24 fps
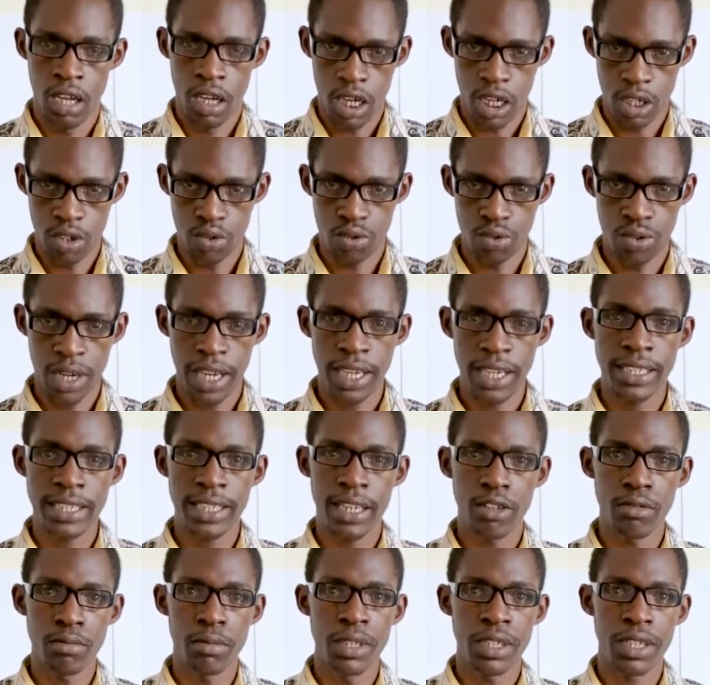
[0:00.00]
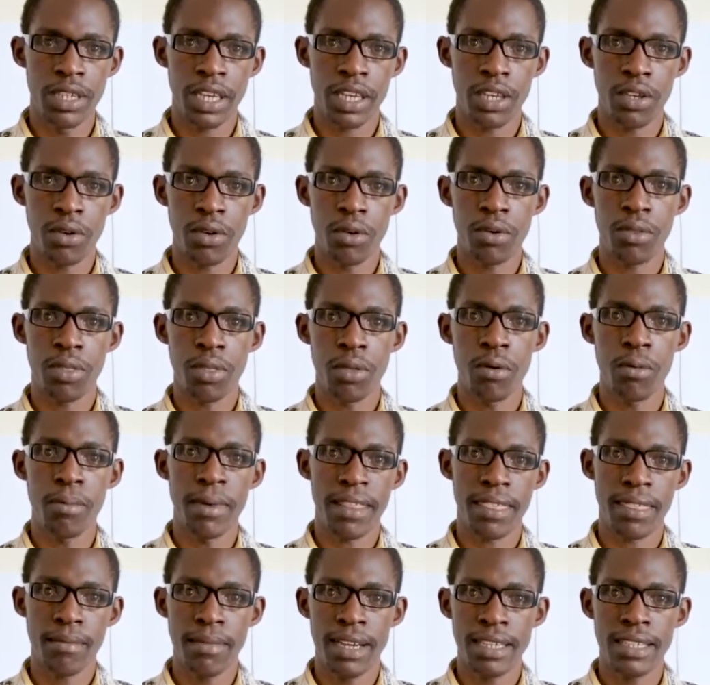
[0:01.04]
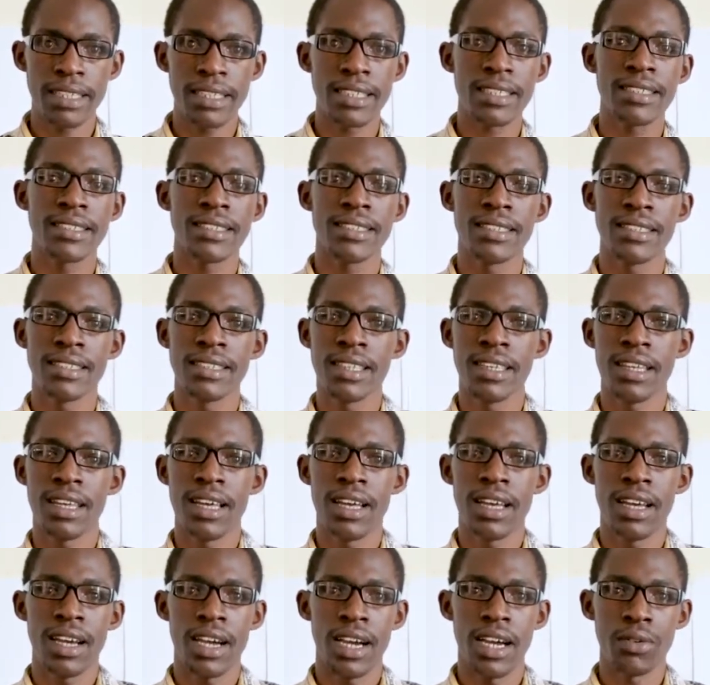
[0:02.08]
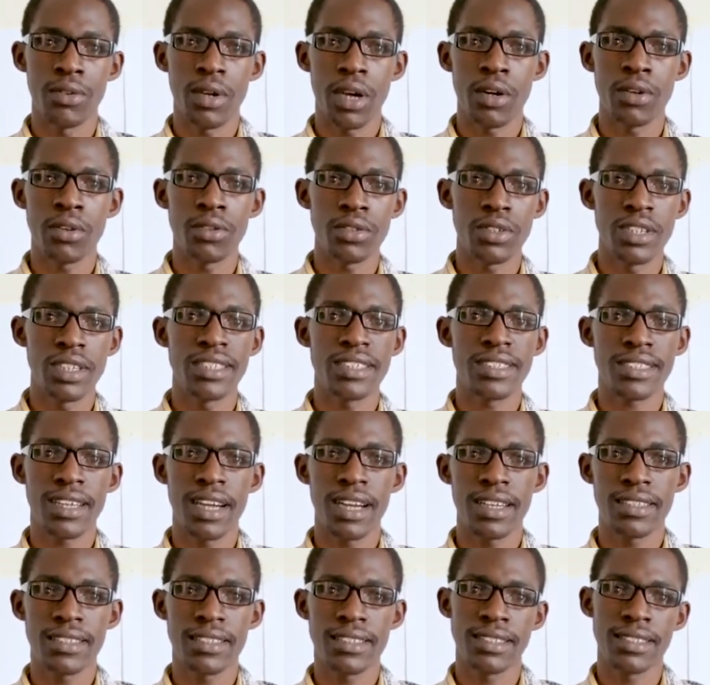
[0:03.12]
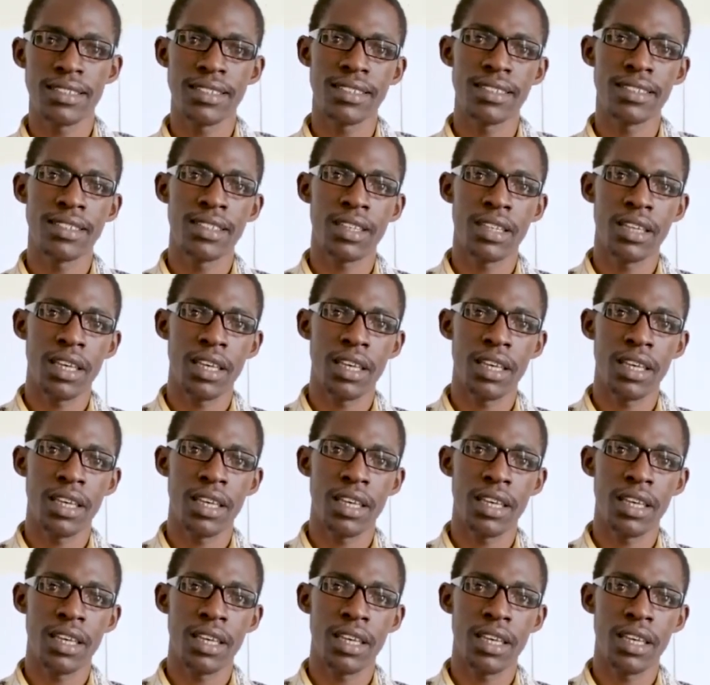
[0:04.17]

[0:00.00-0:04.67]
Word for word: and tonight I will be taking you through mathematics, and we are going to discuss